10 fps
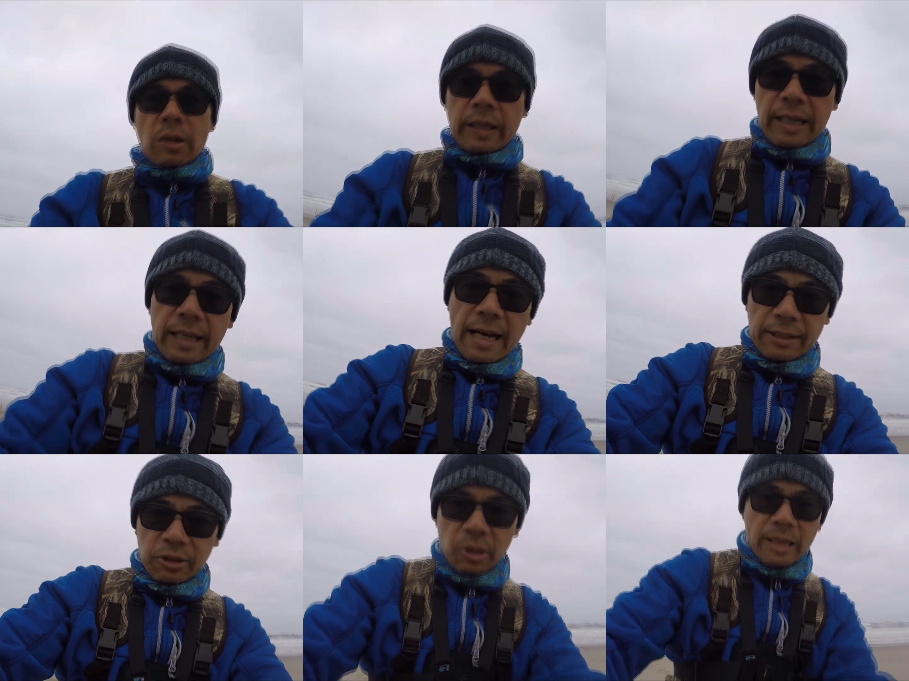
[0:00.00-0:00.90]
Okay
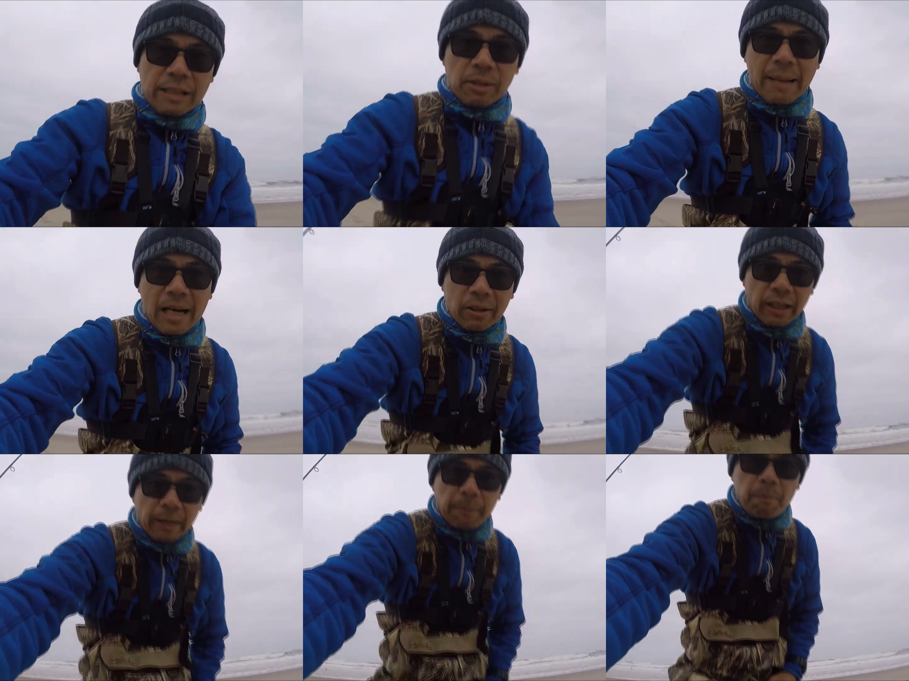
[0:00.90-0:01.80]
guys, so that's about
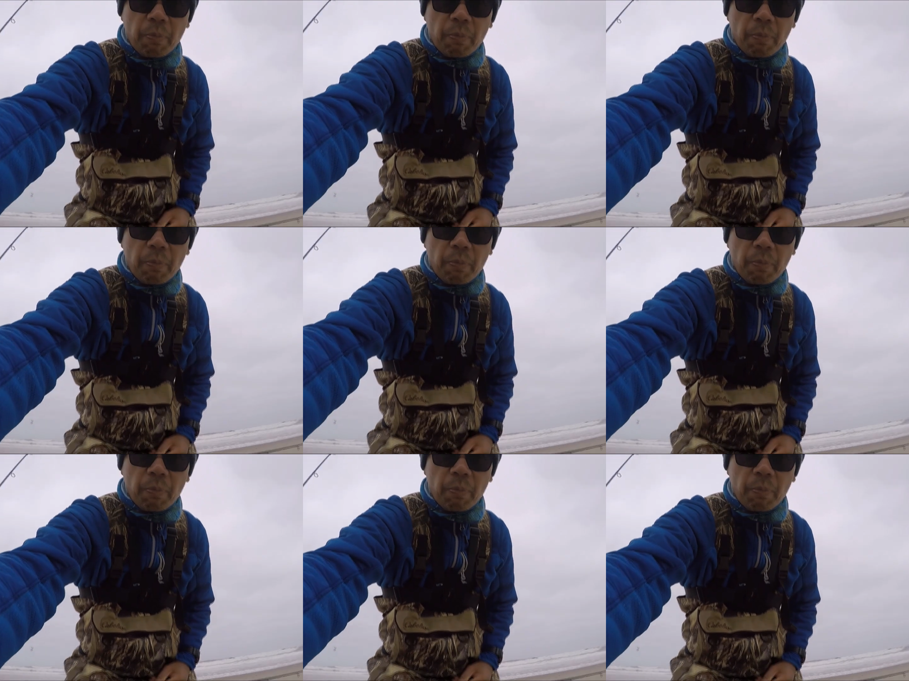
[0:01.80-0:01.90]
it.